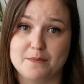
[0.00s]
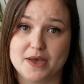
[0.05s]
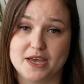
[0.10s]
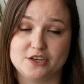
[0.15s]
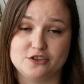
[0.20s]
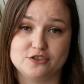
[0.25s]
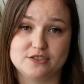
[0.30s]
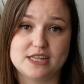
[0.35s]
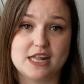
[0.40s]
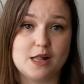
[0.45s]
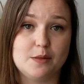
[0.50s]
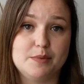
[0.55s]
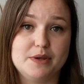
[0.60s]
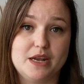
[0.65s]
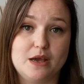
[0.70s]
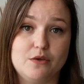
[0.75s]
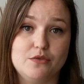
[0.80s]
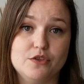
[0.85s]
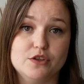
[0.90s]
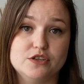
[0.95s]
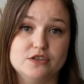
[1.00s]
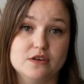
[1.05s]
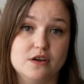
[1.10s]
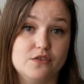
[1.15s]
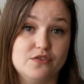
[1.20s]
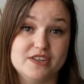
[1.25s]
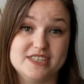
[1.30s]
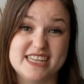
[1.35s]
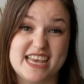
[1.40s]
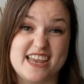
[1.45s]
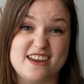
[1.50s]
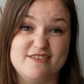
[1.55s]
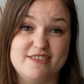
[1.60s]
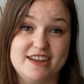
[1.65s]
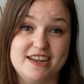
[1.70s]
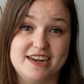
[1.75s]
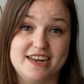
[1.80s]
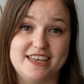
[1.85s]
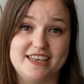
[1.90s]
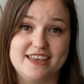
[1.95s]
and just helping out on the day
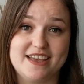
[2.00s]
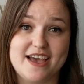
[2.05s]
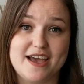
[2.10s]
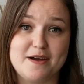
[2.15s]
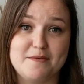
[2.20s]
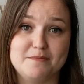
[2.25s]
really.